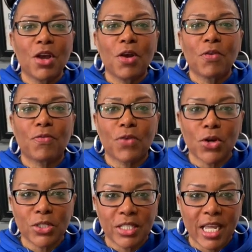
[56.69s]

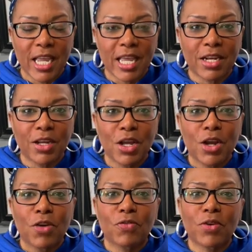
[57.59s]
firsthand
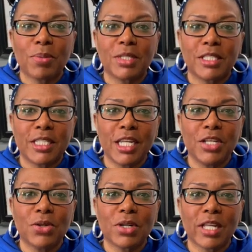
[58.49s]
from
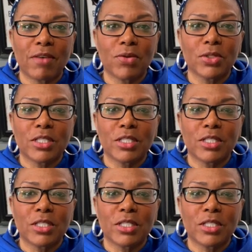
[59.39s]
senior level